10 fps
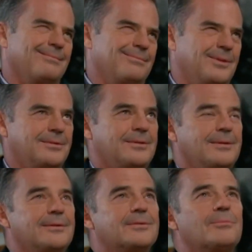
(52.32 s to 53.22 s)
This
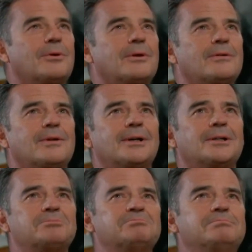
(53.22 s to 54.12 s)
is more of
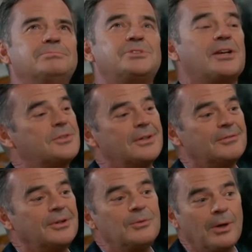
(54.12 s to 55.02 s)
a gesture of
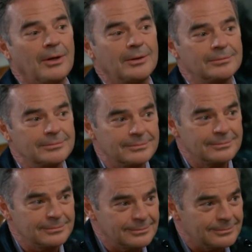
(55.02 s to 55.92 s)
goodwill,
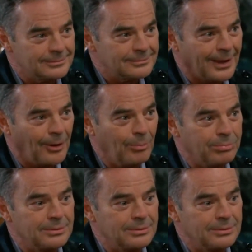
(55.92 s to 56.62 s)
I hope.